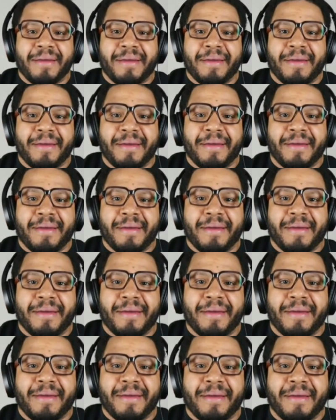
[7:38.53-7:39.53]
um,
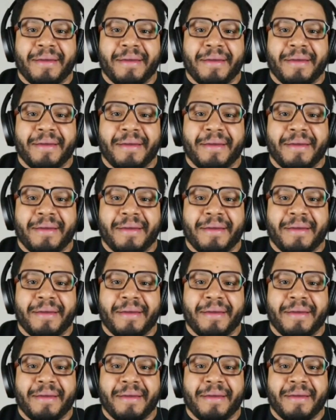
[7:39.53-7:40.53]
I, I, I,
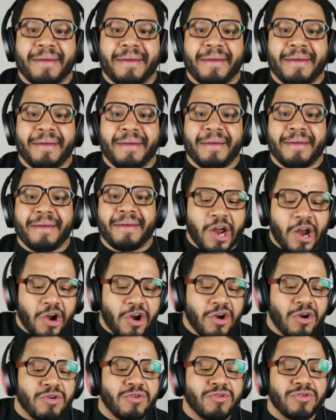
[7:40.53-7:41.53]
I've, I've, I
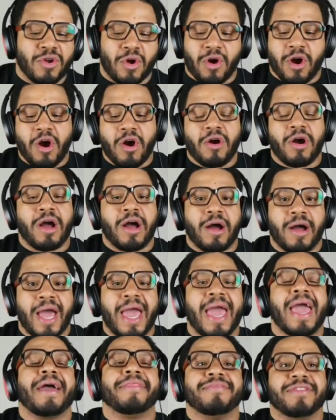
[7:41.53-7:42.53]
heard or ha-
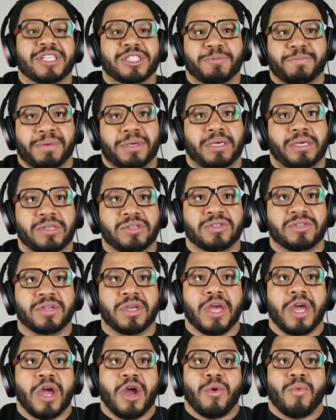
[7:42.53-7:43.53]
had this piece
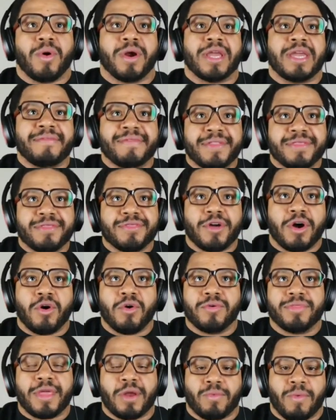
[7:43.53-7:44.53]
where even though
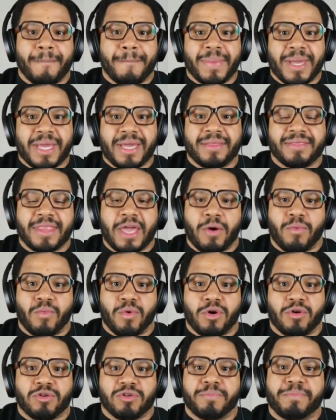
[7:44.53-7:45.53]
there were men that
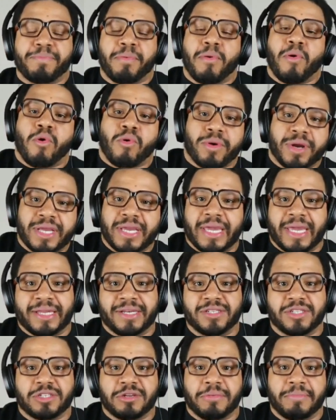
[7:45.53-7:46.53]
were pouring
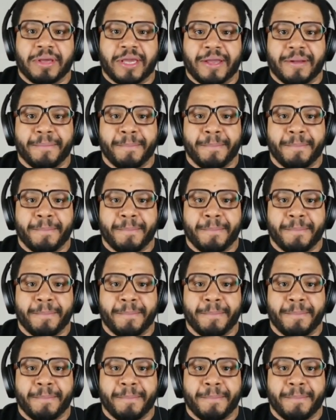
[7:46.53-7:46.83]
into me,